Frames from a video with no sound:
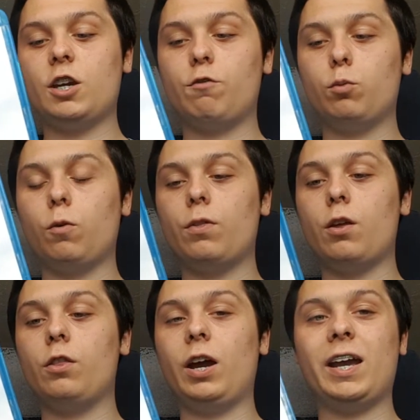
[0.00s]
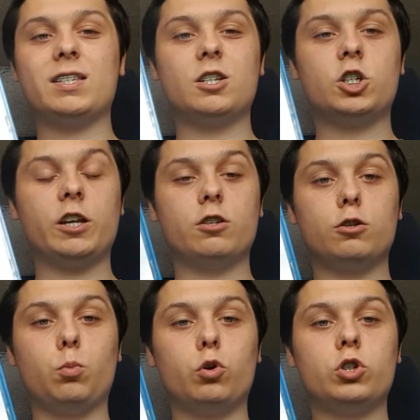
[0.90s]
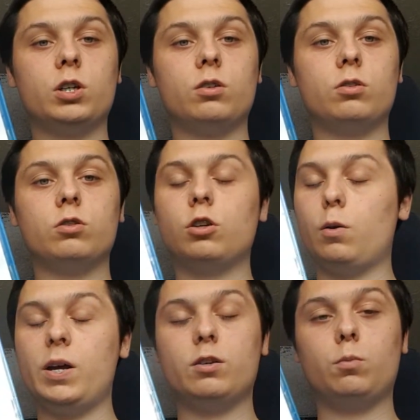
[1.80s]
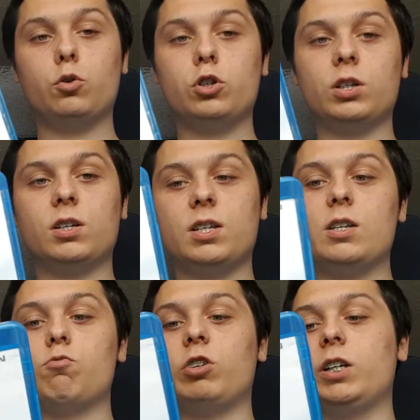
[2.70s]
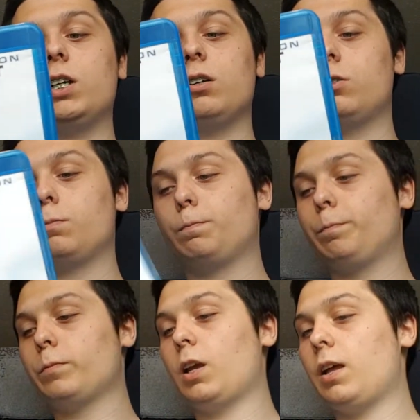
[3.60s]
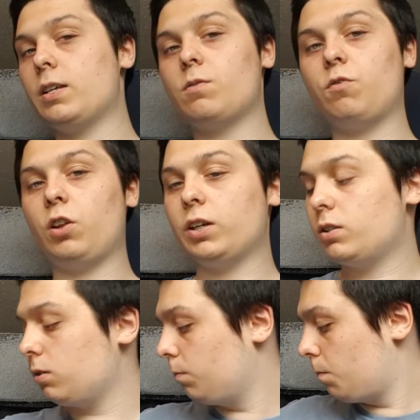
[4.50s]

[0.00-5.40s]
everyone that has the chance to watch it to go ahead and watch it because it is really good. That's Flight.